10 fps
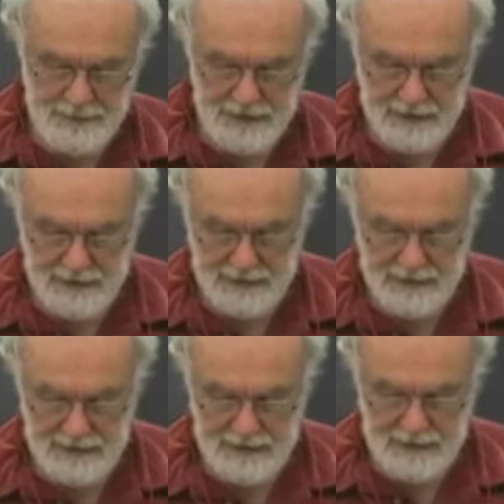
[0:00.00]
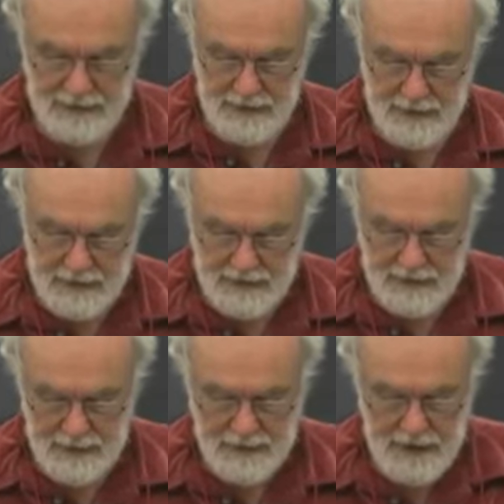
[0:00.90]
But
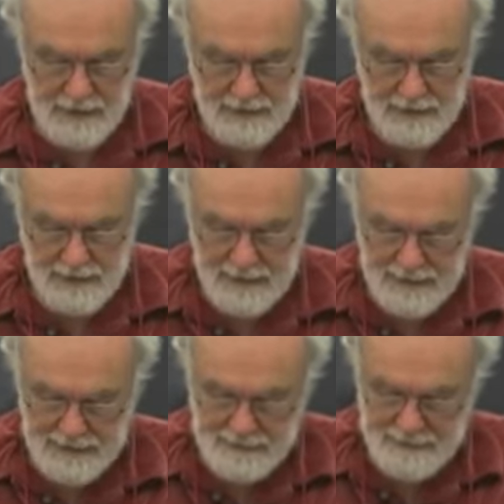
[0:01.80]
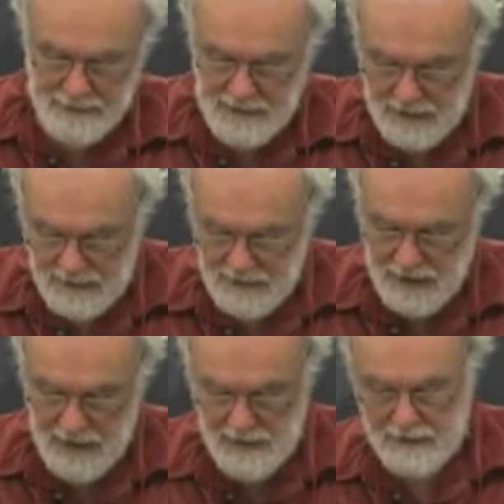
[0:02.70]
again, um, we
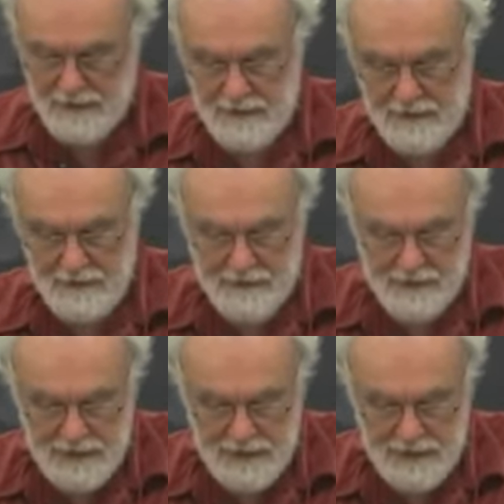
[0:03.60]
get, you know, on